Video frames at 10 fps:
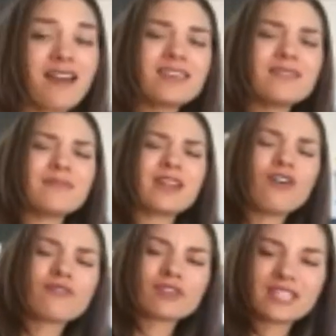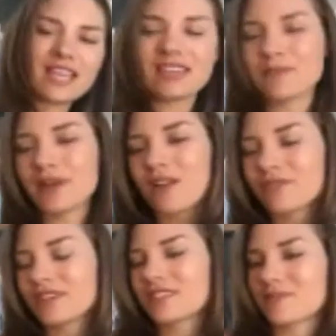it might overtake it, but I don't
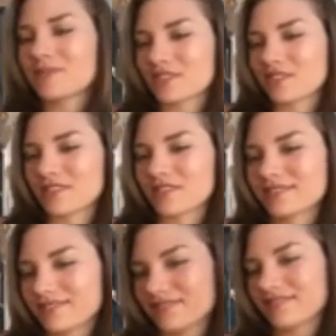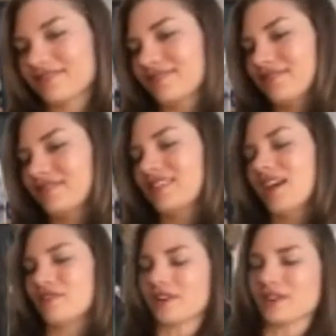think cinemas are
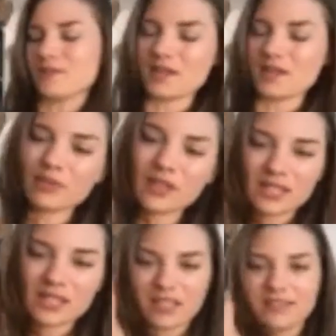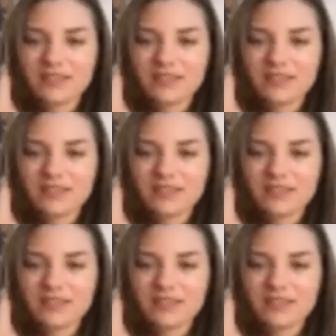ever going to be completely